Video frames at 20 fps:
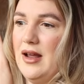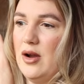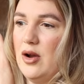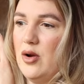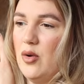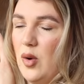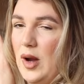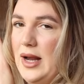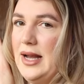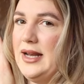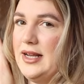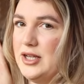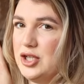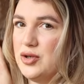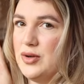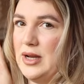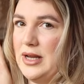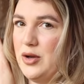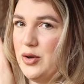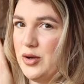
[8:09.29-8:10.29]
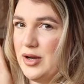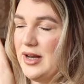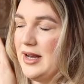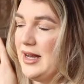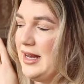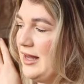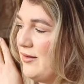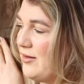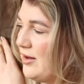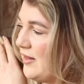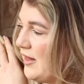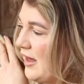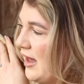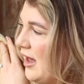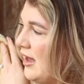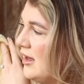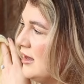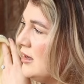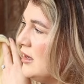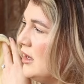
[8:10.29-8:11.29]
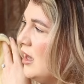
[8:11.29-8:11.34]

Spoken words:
quite literally couldn't leave it there.